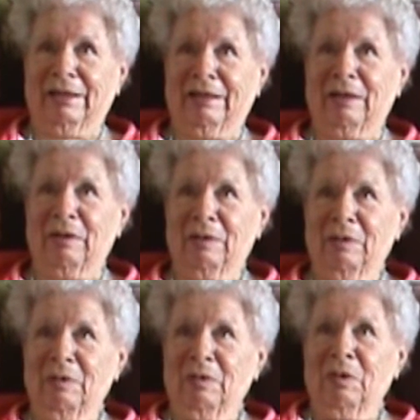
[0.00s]
so
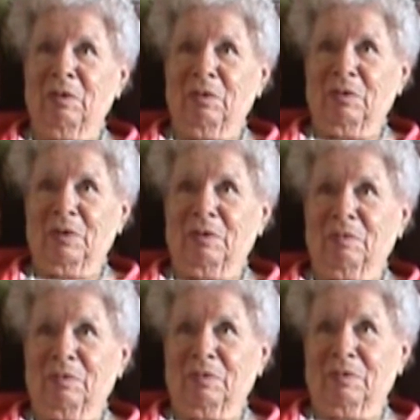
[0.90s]
you camped
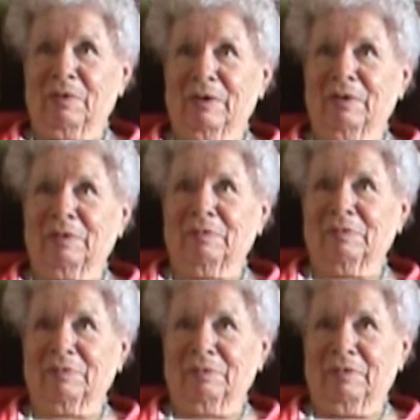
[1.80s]
out for quite a
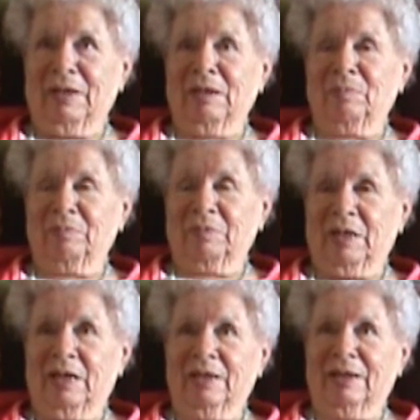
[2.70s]
quite a period yeah. of time.
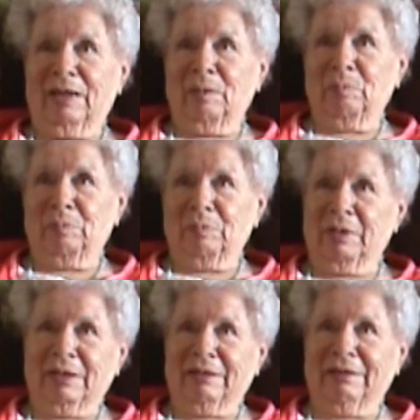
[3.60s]
Yeah.
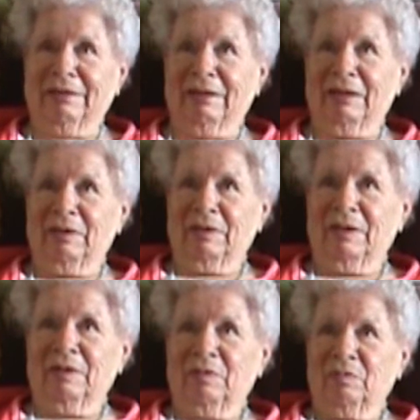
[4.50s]
Hmm.
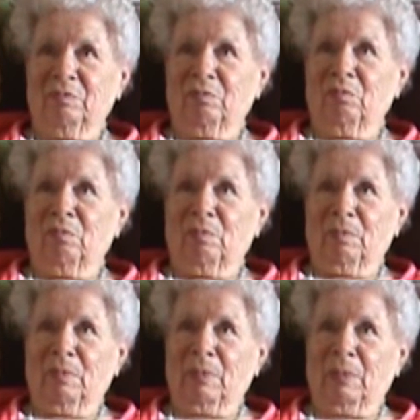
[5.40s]
and uh,
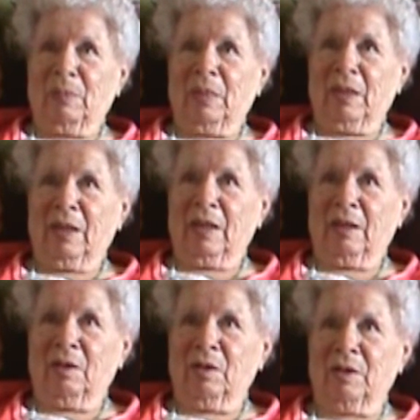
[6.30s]
at the fur farm, you
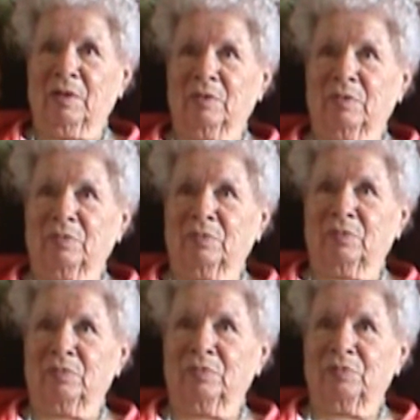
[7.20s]
say what uh,
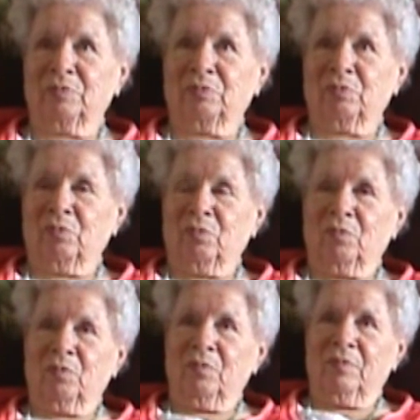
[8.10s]

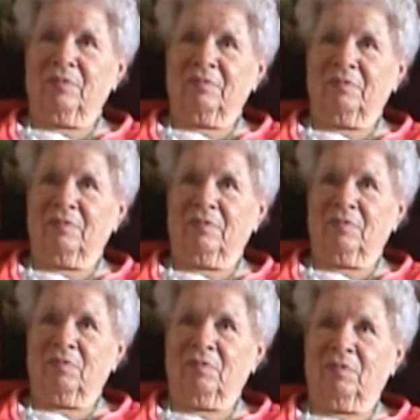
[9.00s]
what went on
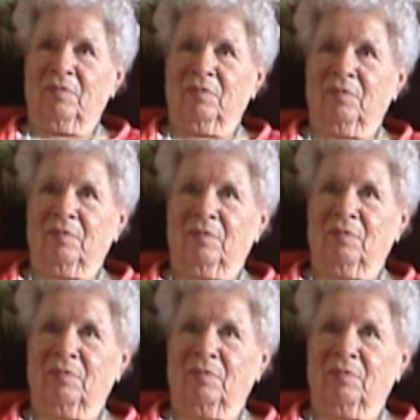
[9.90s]
at the fur farm?